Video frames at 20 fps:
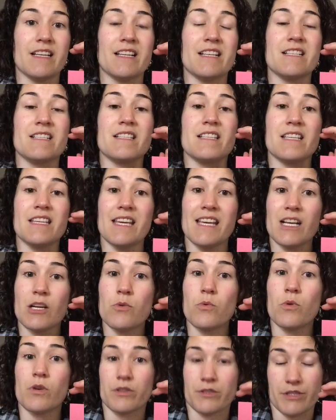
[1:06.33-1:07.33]
is
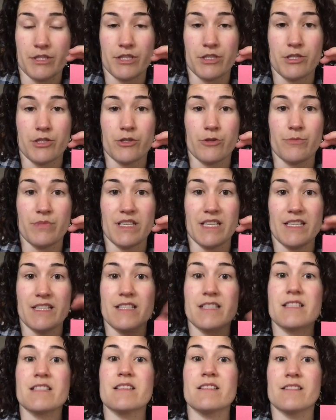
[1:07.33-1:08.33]
equal to 2
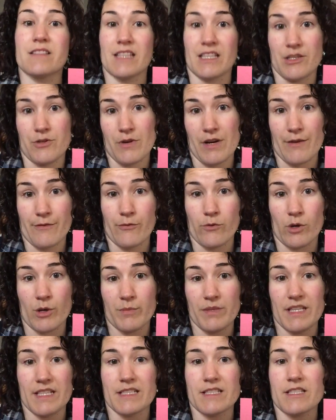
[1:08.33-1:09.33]
beats, then you have 4
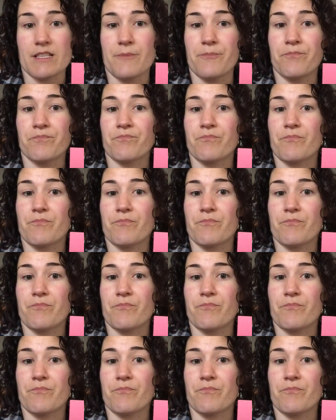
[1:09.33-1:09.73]
beats.